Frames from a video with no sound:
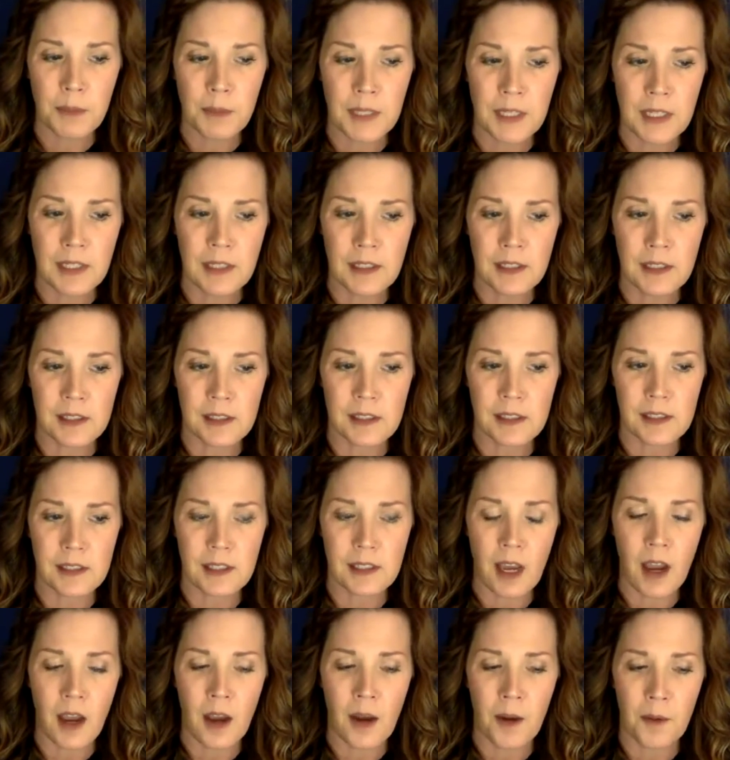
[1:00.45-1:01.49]
piece
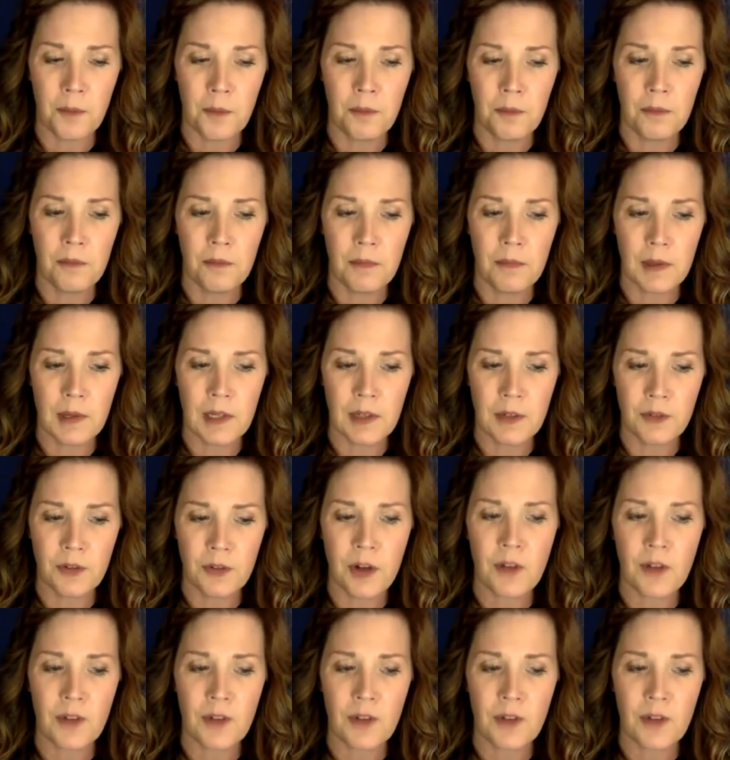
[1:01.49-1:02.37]
in front of an